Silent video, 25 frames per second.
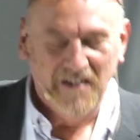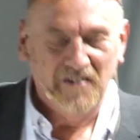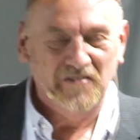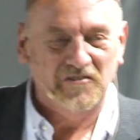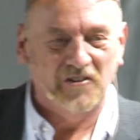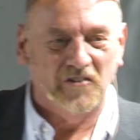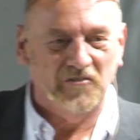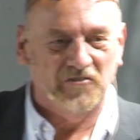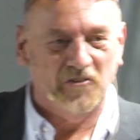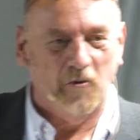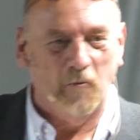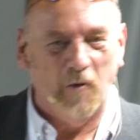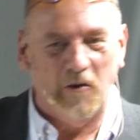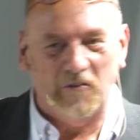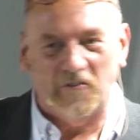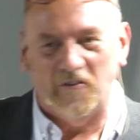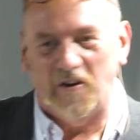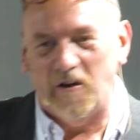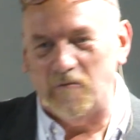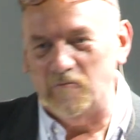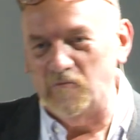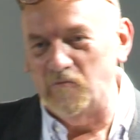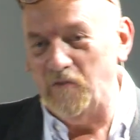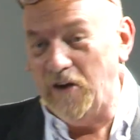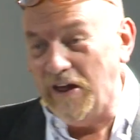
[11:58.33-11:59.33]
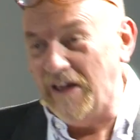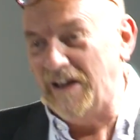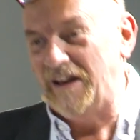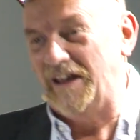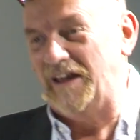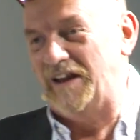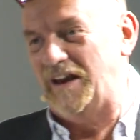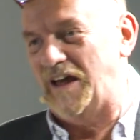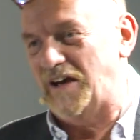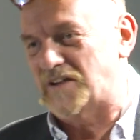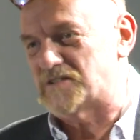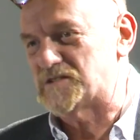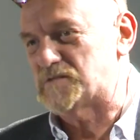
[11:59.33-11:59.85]
So whether I'm really
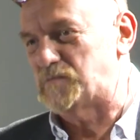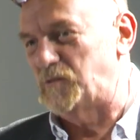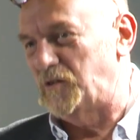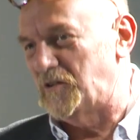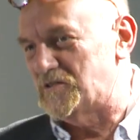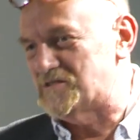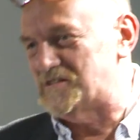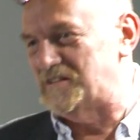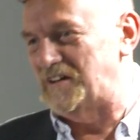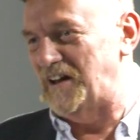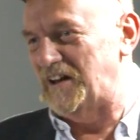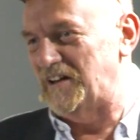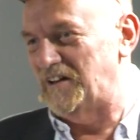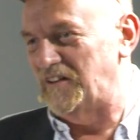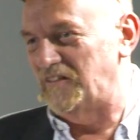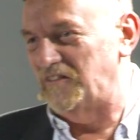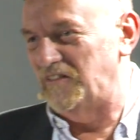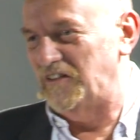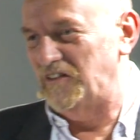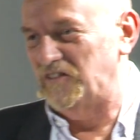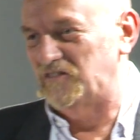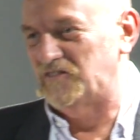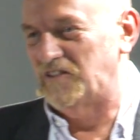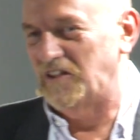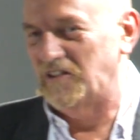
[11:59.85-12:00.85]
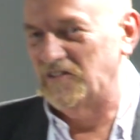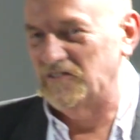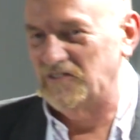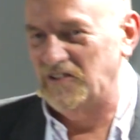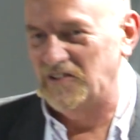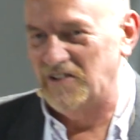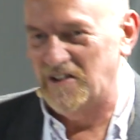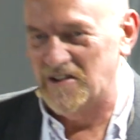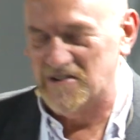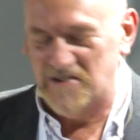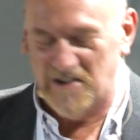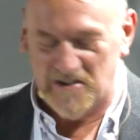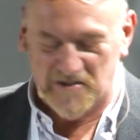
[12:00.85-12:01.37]
an expert in any of these things
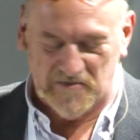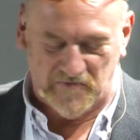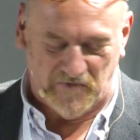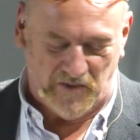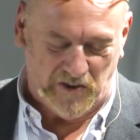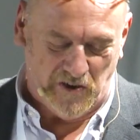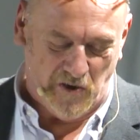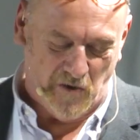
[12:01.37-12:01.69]
is for